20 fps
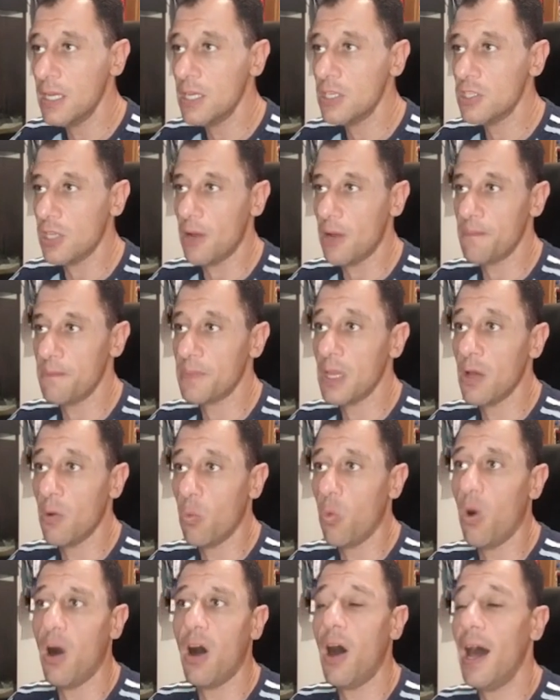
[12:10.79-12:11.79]
So
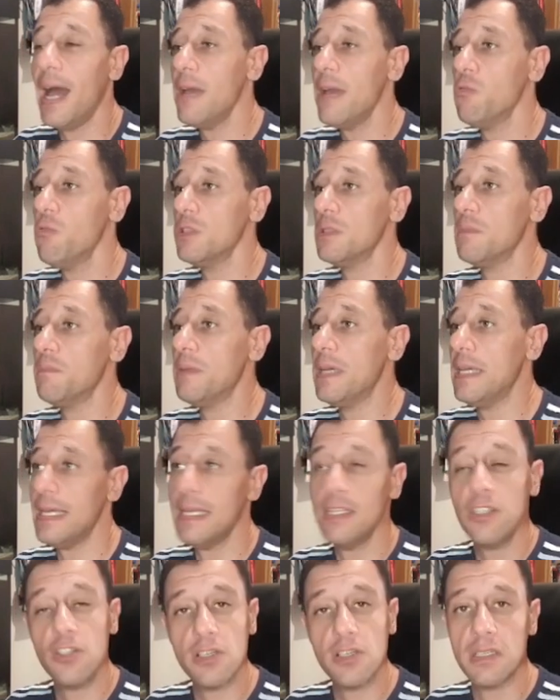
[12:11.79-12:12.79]
what I would be
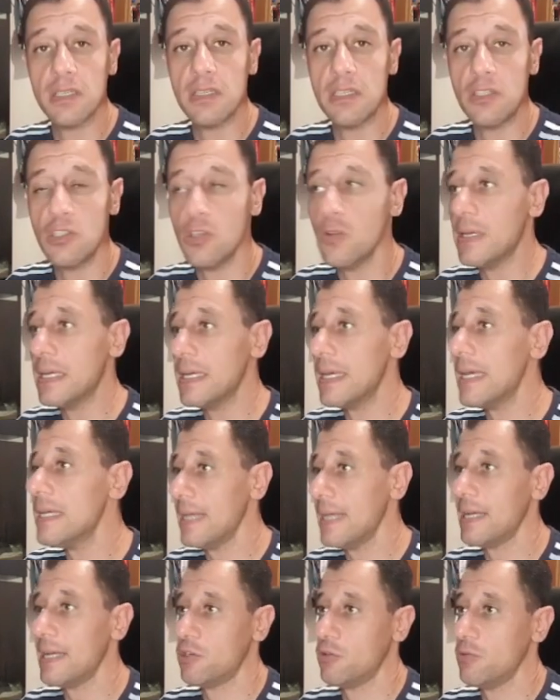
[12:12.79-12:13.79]
interested in doing
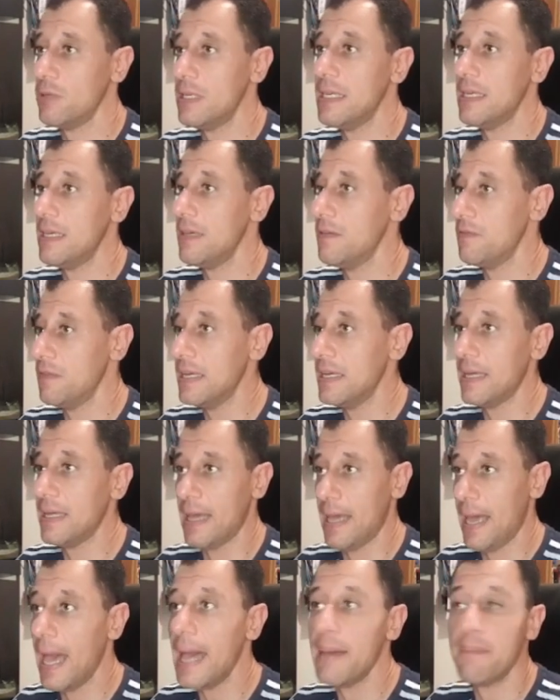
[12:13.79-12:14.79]
is actually giving
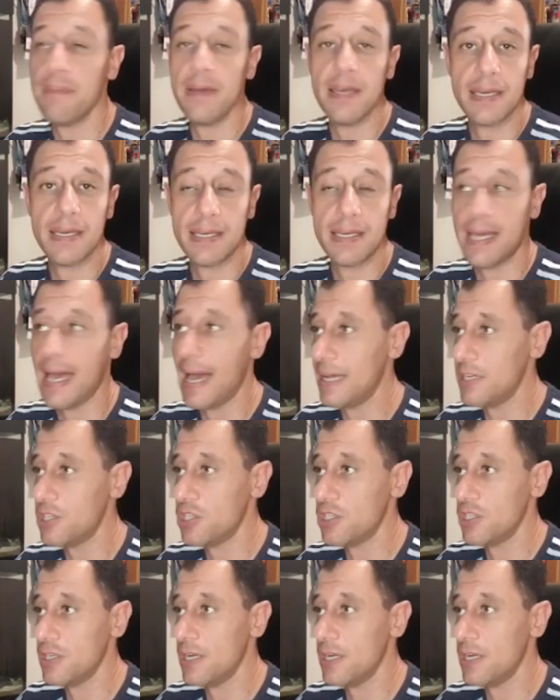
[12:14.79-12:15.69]
Epic Cash a